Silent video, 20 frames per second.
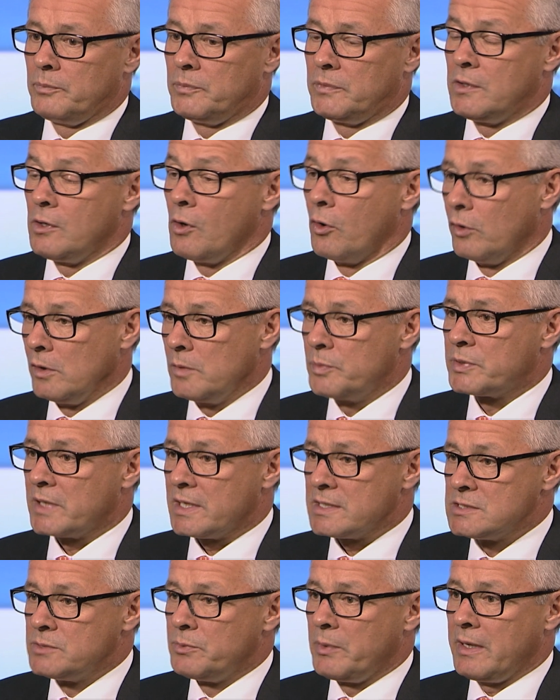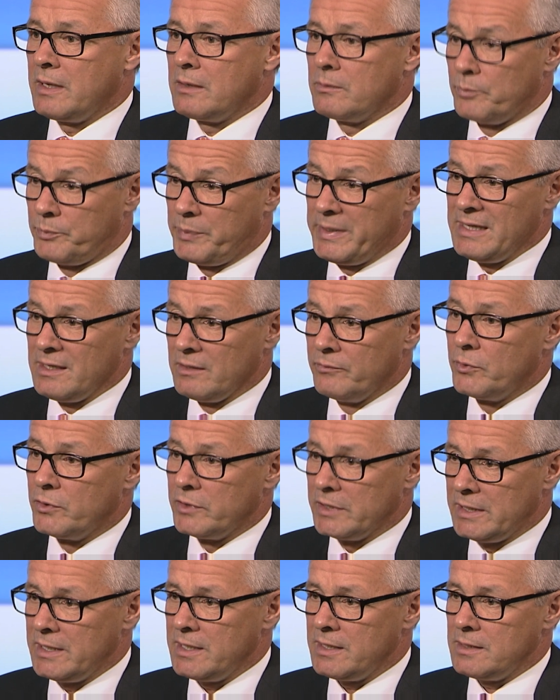the oil price being where
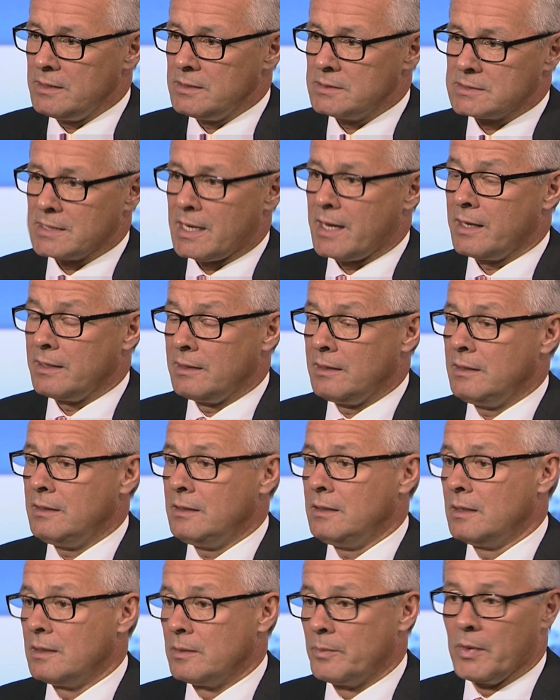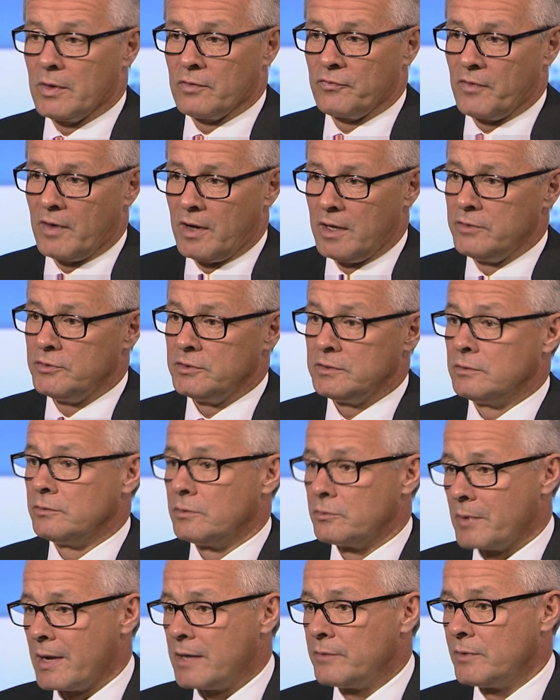it is, i.e. above 100 or
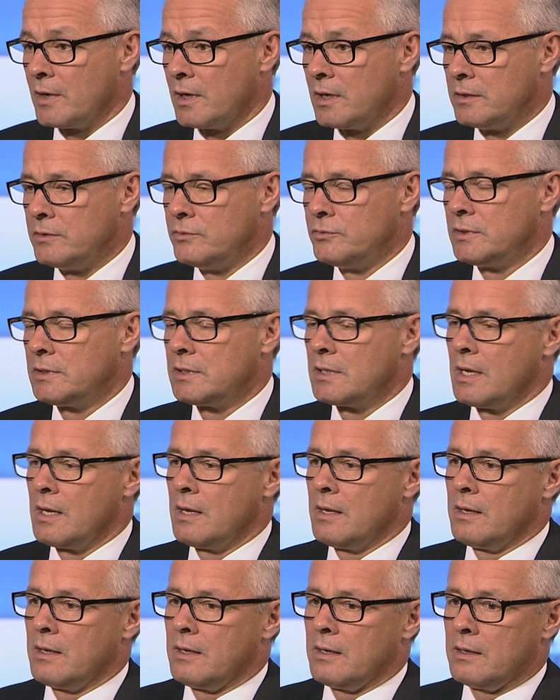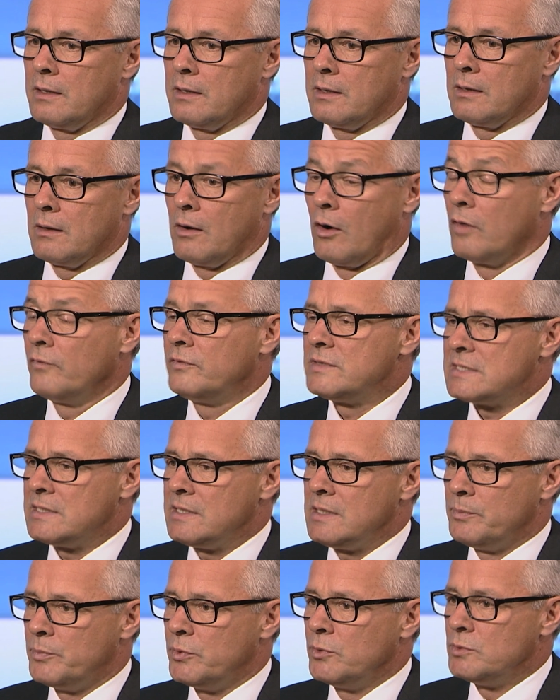around 100,
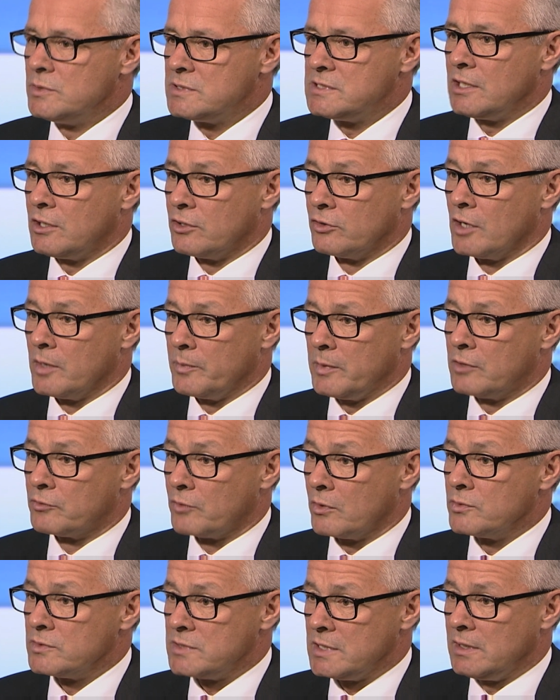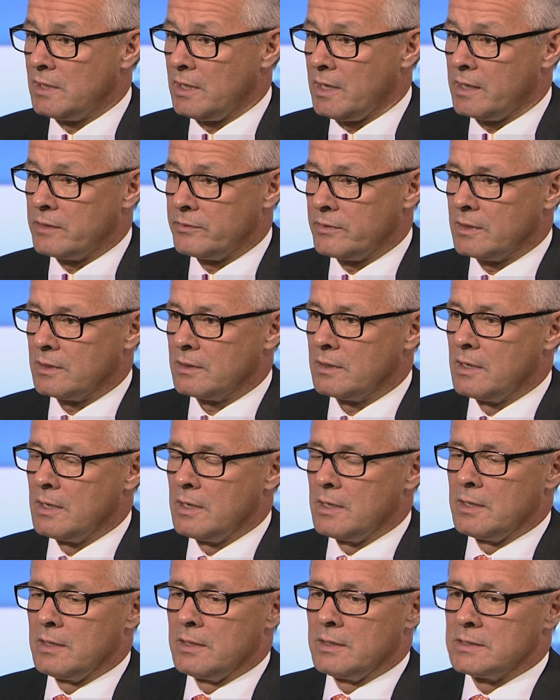obviously boosts economic growth in the area.
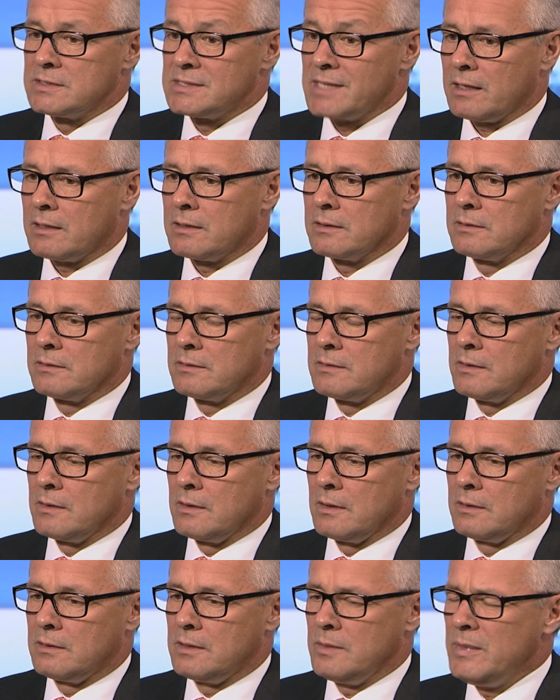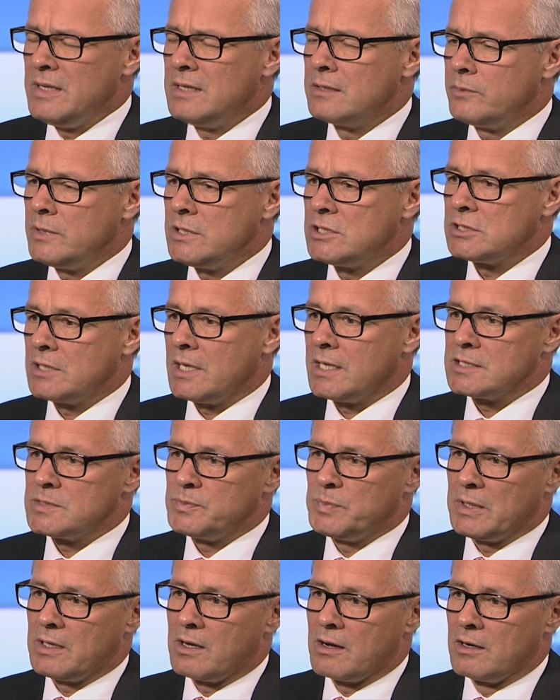Second, the MENA region has
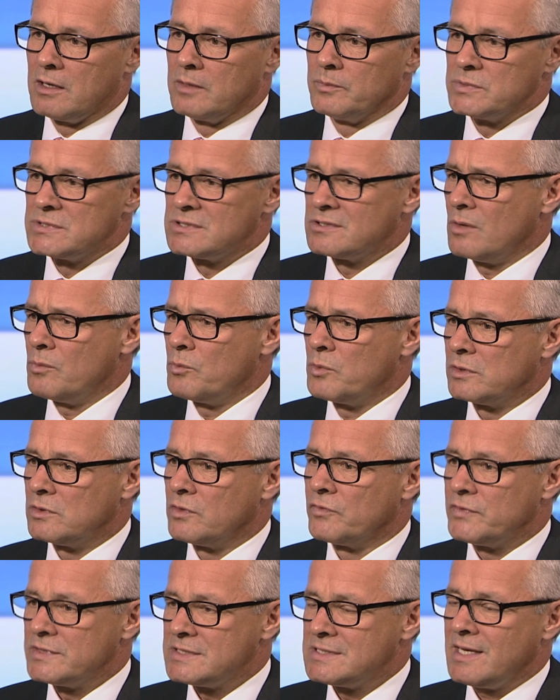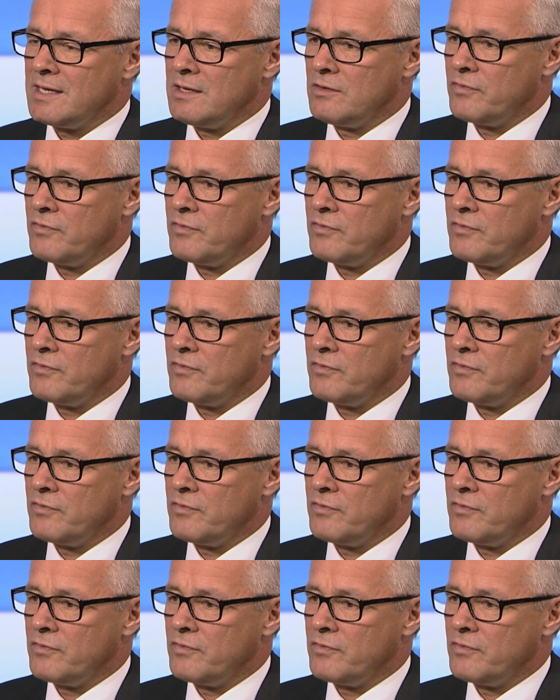become somewhat of a safe